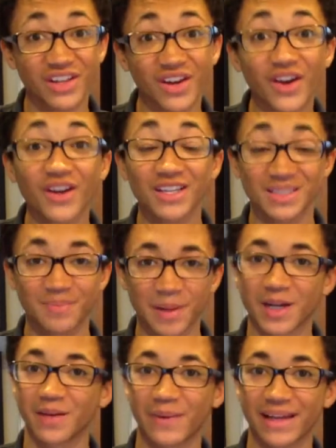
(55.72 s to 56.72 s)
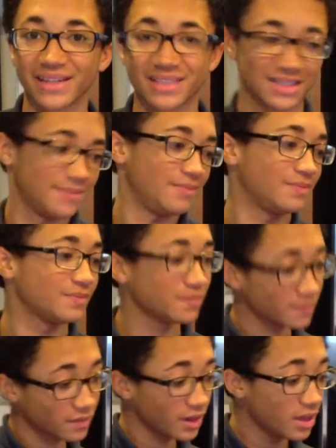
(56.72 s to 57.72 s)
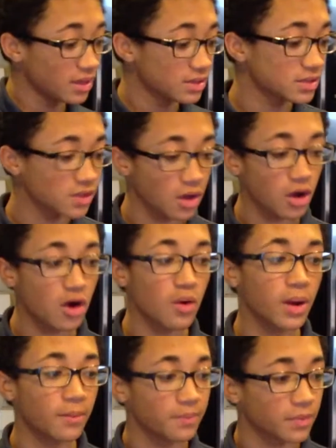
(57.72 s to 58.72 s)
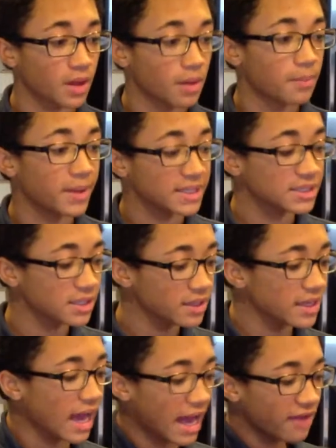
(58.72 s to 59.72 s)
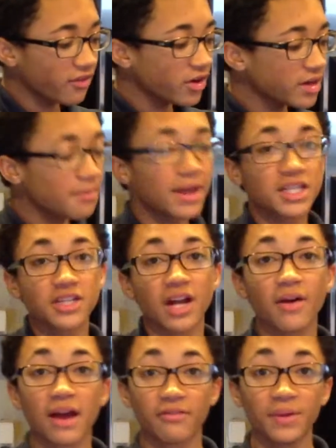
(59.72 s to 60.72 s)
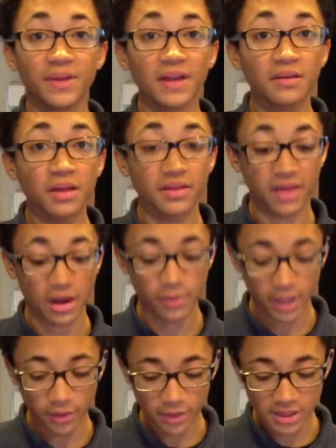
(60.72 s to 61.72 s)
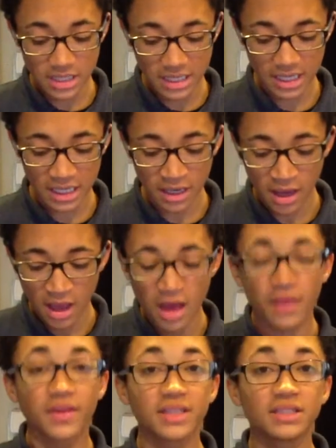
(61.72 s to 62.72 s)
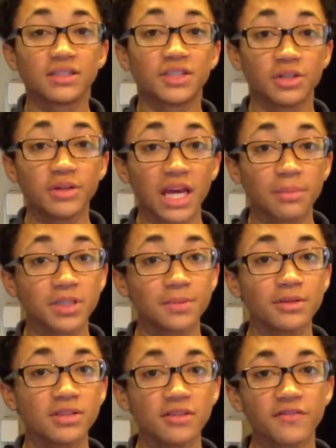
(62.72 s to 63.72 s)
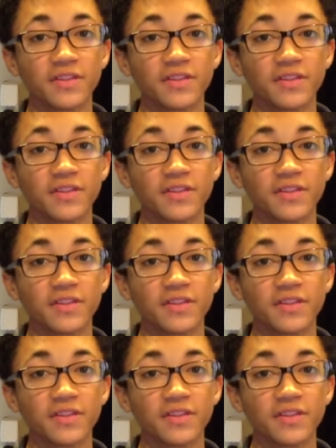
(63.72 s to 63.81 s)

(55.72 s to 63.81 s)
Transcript: on our experiment. So basically, I've already measured out everything that we're going to need. This is 2 tablespoons of